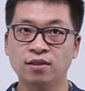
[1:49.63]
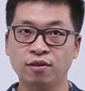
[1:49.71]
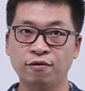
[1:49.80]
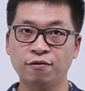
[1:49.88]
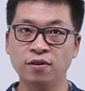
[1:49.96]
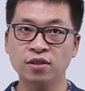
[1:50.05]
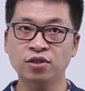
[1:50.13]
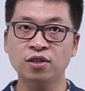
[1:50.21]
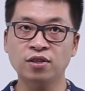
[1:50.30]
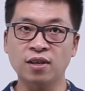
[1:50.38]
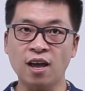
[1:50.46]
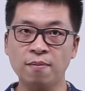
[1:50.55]
The first
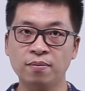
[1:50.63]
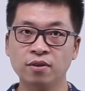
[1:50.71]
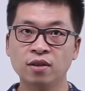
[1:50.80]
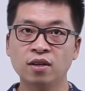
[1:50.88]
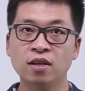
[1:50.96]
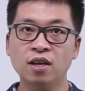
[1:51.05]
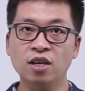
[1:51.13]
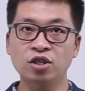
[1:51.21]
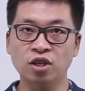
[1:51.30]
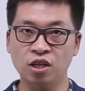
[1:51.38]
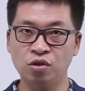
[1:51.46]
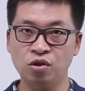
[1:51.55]
step
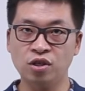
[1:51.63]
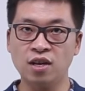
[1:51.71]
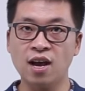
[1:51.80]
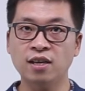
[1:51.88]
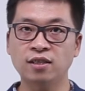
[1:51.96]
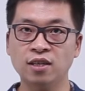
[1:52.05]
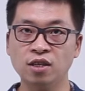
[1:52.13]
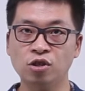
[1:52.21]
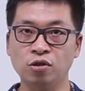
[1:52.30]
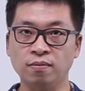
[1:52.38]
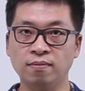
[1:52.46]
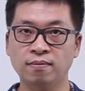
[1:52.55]
is
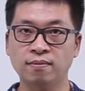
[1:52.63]
initialization.